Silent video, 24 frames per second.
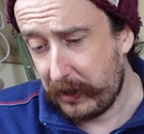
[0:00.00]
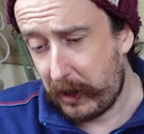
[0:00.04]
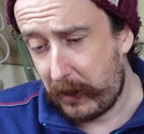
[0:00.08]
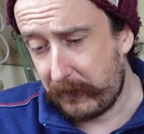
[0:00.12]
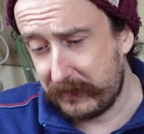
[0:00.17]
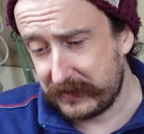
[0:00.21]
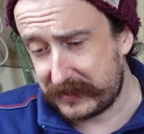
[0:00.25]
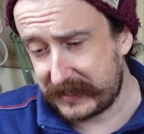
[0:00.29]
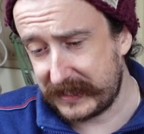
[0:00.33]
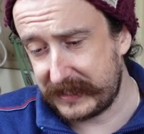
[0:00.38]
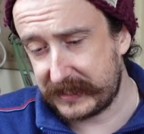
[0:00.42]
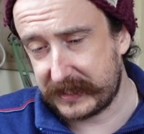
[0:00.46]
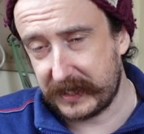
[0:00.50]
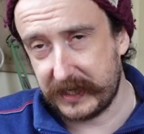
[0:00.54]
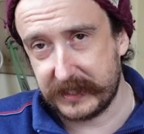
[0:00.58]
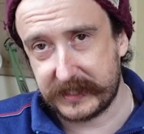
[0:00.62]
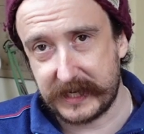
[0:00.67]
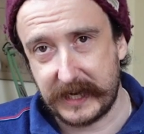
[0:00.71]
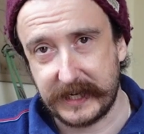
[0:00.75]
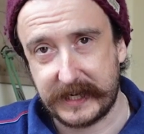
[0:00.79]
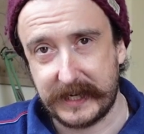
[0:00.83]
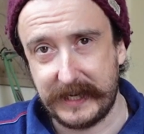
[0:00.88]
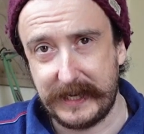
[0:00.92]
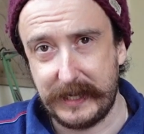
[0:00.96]
Obviously, it's going
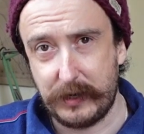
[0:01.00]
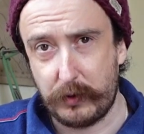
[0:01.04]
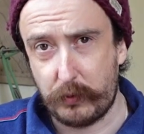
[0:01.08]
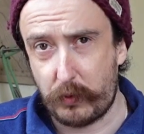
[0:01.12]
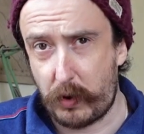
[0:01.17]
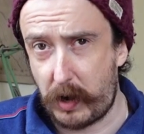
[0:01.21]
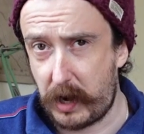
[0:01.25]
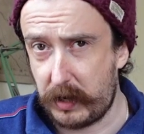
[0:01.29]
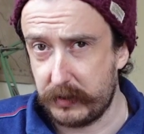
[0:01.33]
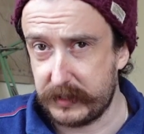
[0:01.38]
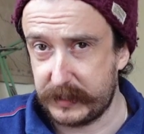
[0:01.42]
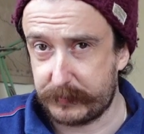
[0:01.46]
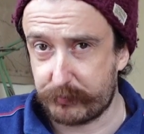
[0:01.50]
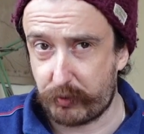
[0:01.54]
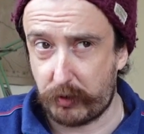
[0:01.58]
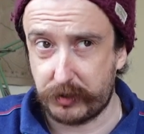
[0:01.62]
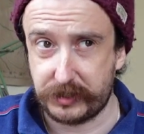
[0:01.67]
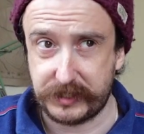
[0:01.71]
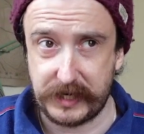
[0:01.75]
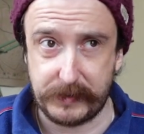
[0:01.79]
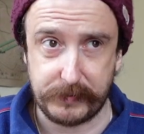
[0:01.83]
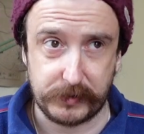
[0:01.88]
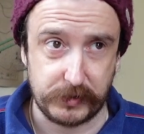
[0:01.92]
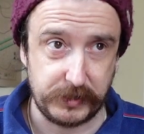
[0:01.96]
to take a little while, this
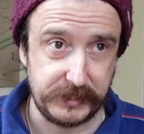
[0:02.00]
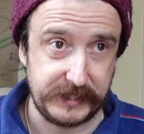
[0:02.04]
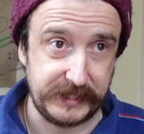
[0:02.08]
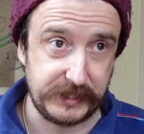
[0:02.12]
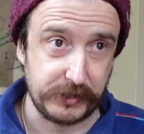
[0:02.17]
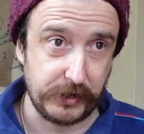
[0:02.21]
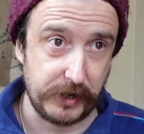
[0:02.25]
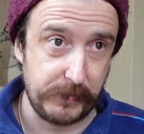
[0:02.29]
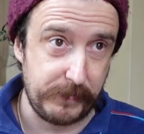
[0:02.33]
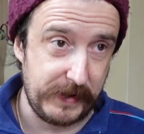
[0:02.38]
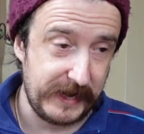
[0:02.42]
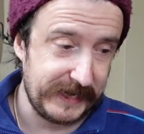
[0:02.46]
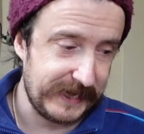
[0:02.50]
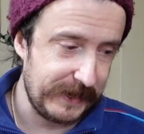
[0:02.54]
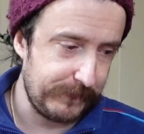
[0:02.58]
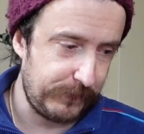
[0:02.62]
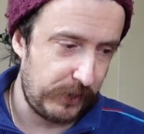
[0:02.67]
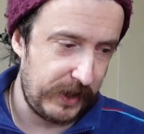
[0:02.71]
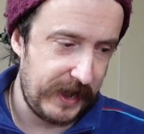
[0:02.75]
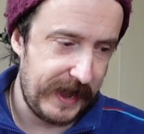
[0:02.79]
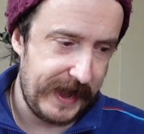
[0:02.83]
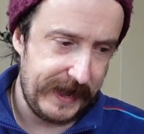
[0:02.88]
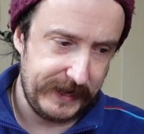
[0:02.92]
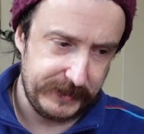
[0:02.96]
project, because he's got to make it
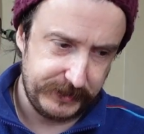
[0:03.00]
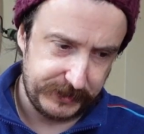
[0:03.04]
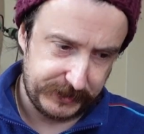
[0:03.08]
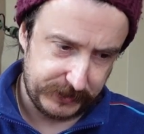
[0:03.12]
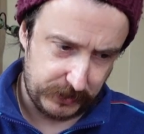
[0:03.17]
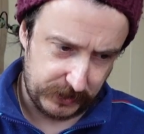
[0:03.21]
by hand.